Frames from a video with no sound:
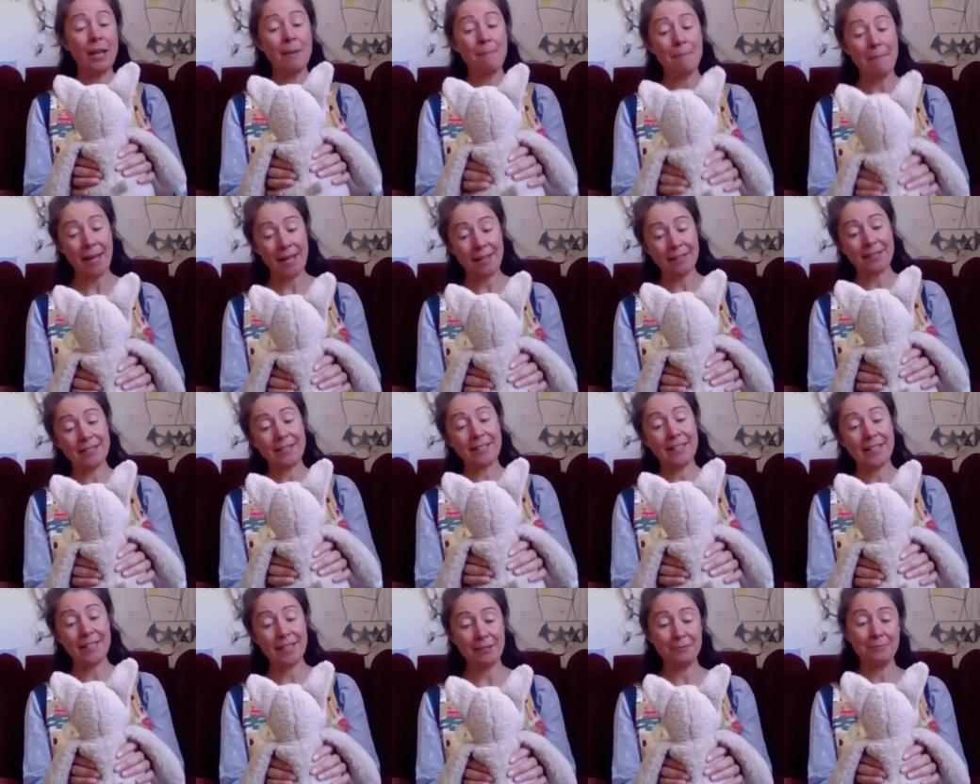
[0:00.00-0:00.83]

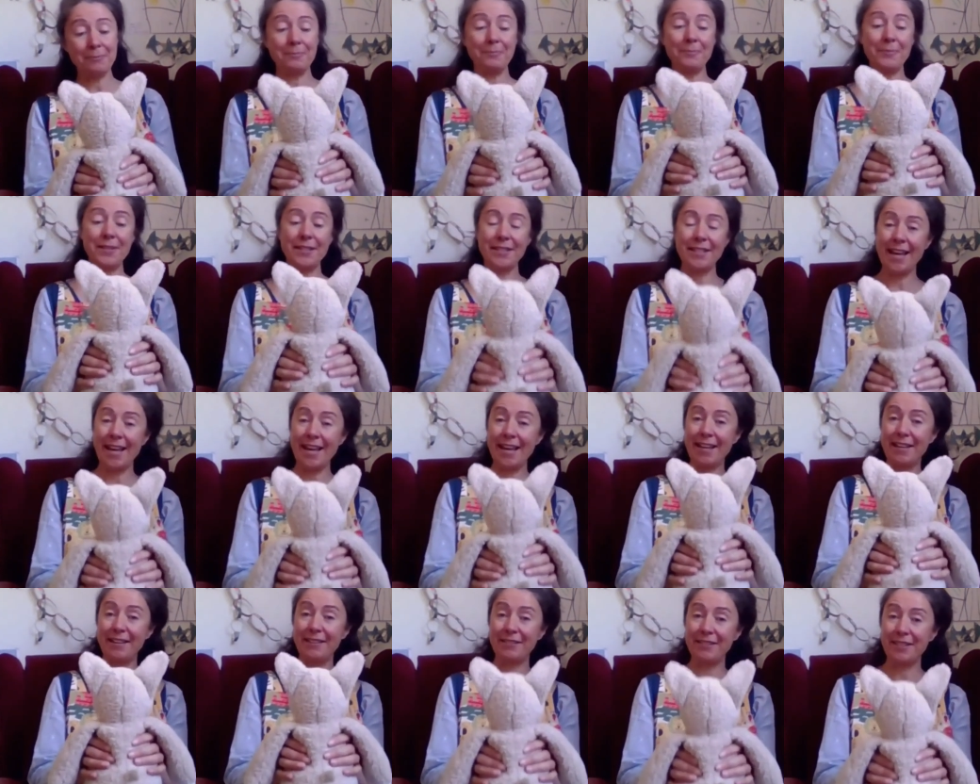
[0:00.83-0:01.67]
bouncing up and
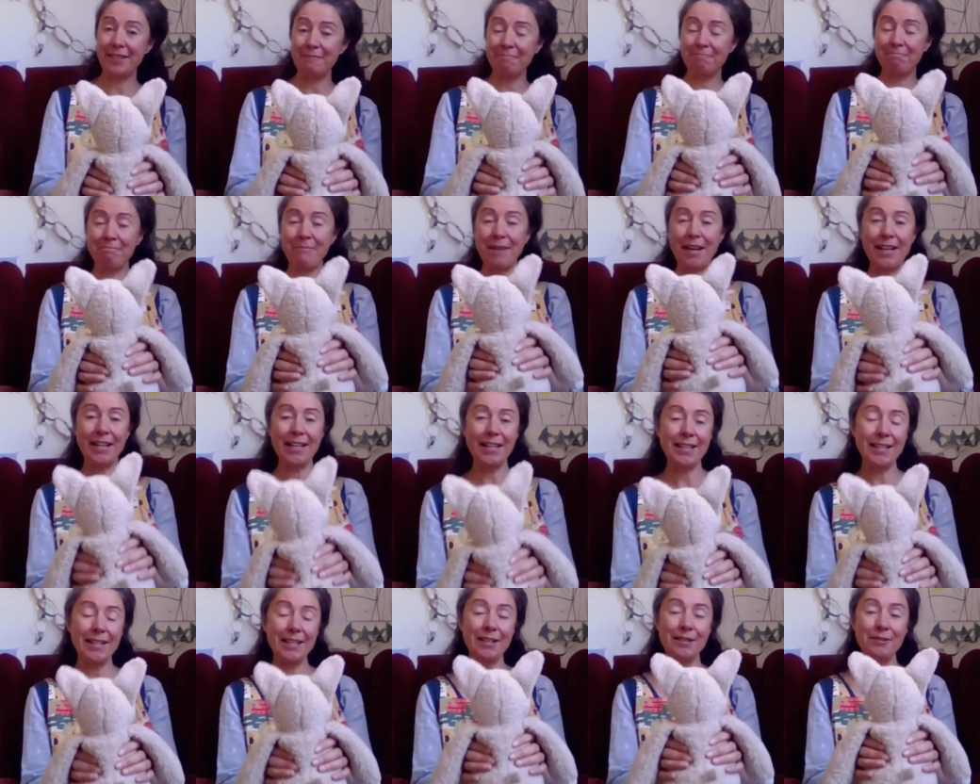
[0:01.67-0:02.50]
down in my
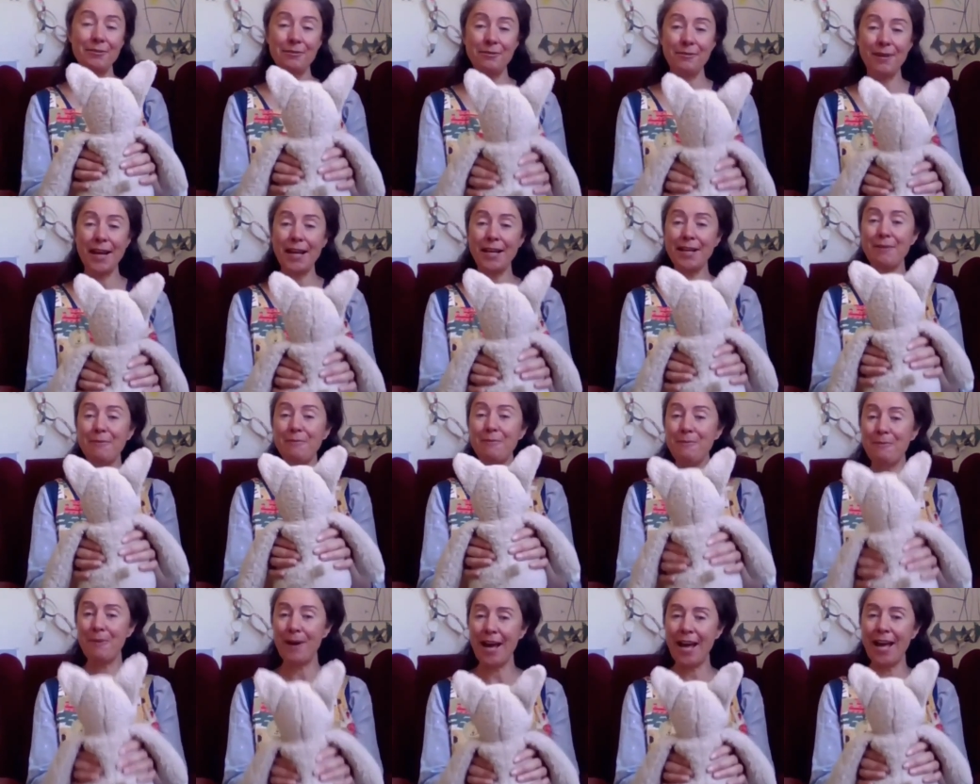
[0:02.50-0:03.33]
little red
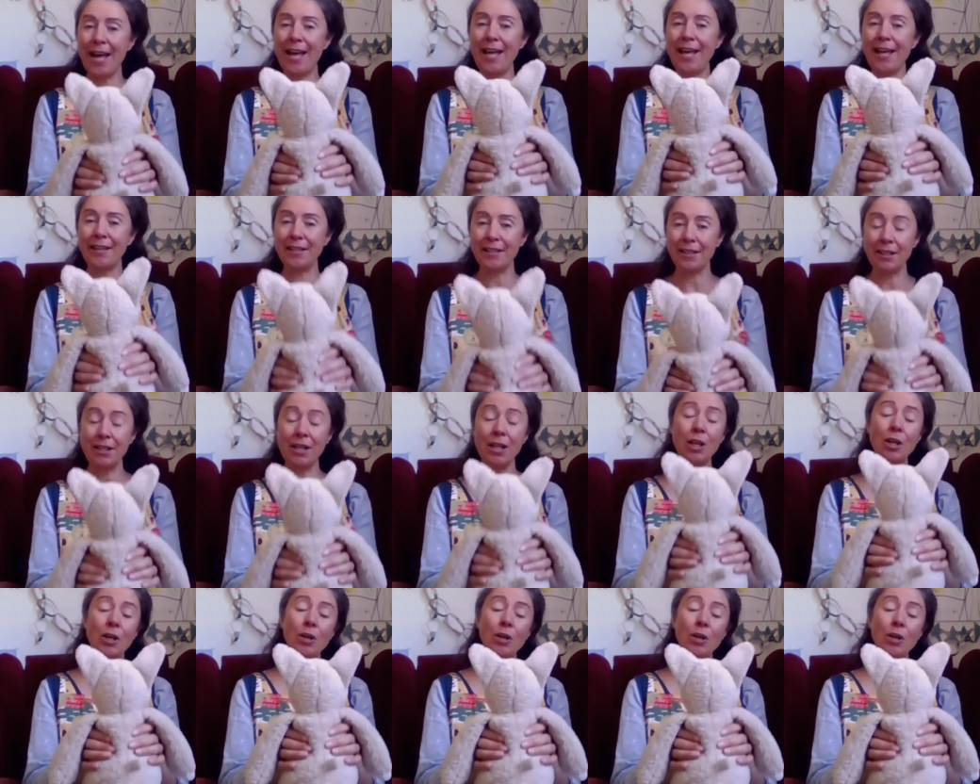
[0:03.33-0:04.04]
wagon,